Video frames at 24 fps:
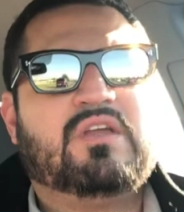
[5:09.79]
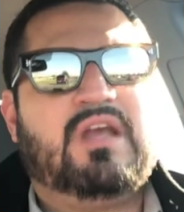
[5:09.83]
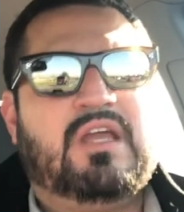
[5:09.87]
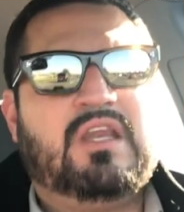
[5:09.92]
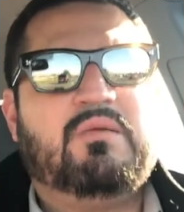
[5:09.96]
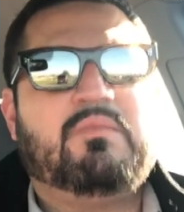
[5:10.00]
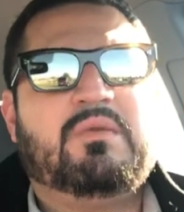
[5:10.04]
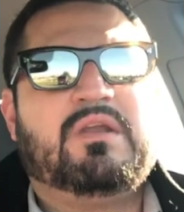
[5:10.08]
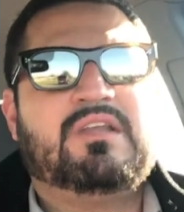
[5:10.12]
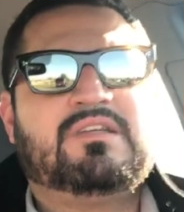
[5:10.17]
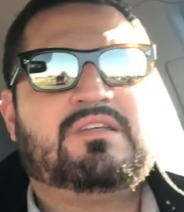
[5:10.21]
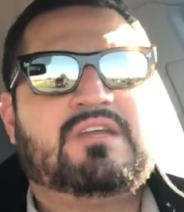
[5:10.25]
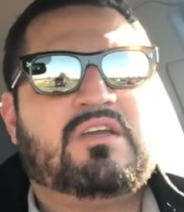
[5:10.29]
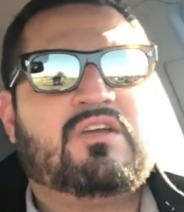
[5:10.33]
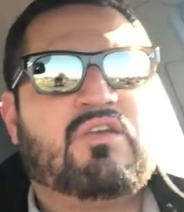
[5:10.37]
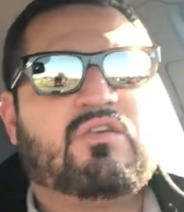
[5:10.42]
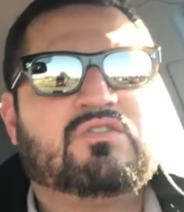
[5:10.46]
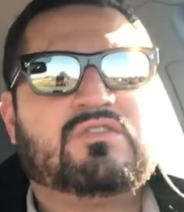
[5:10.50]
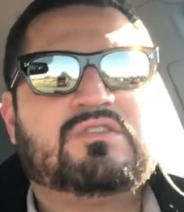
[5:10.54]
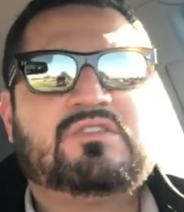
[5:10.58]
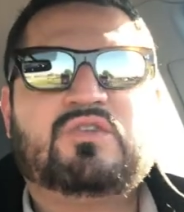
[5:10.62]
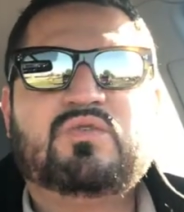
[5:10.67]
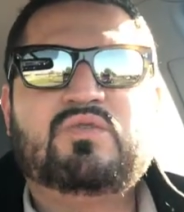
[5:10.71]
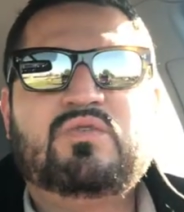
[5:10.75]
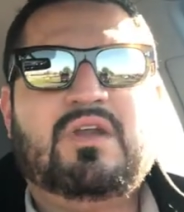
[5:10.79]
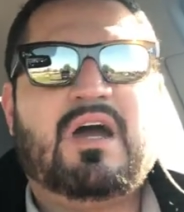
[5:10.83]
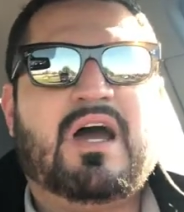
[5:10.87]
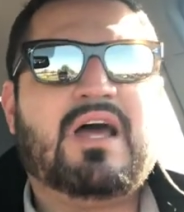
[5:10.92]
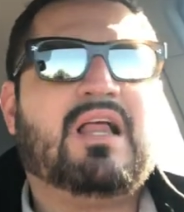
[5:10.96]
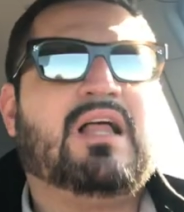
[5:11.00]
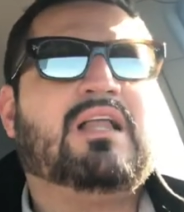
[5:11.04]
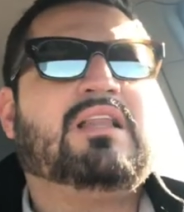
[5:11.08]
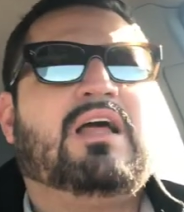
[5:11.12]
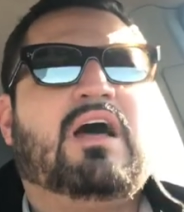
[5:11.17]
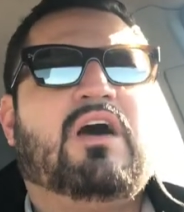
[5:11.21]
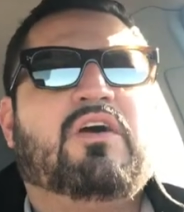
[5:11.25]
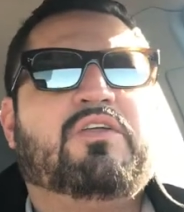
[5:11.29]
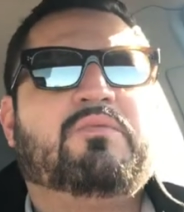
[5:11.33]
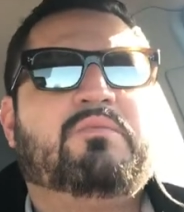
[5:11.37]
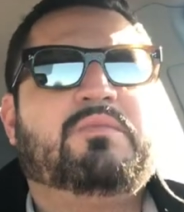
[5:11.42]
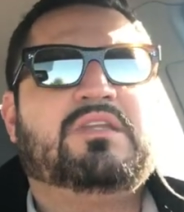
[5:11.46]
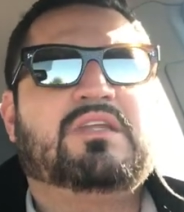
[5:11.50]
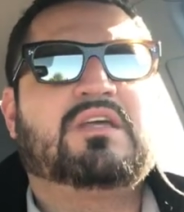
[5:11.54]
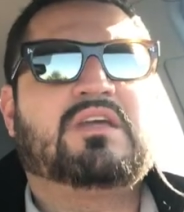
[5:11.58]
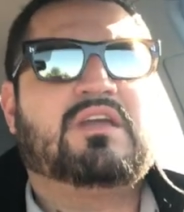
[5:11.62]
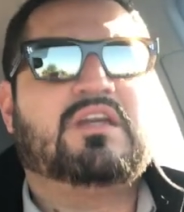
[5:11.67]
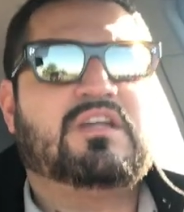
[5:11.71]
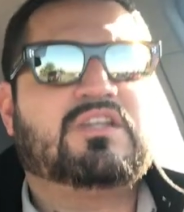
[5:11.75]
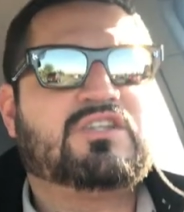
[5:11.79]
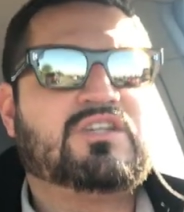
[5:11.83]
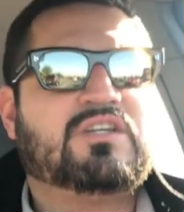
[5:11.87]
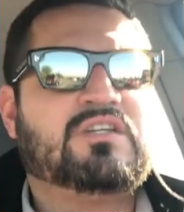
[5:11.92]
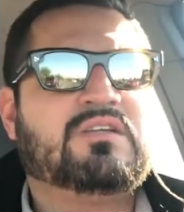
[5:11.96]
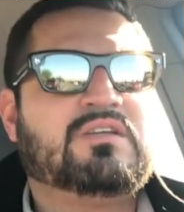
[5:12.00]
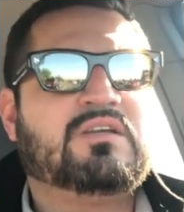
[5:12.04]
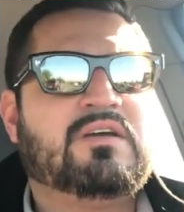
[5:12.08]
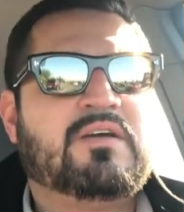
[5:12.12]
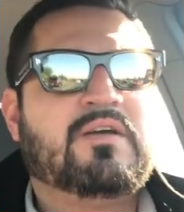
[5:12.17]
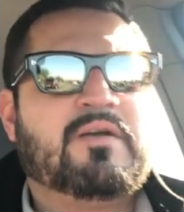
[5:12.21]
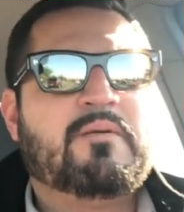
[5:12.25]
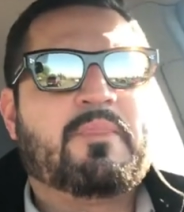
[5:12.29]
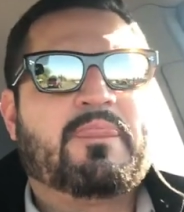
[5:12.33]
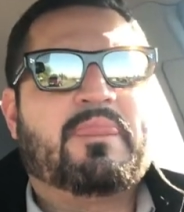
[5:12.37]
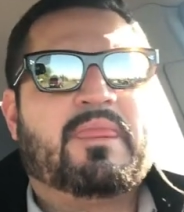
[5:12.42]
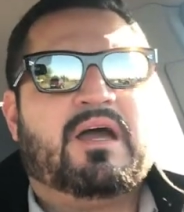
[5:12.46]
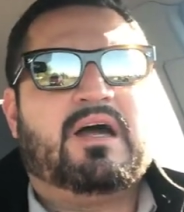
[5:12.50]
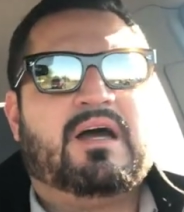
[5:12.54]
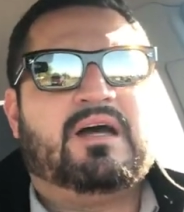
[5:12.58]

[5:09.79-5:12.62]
Anybody 10 years, do not allow them in the kitchen.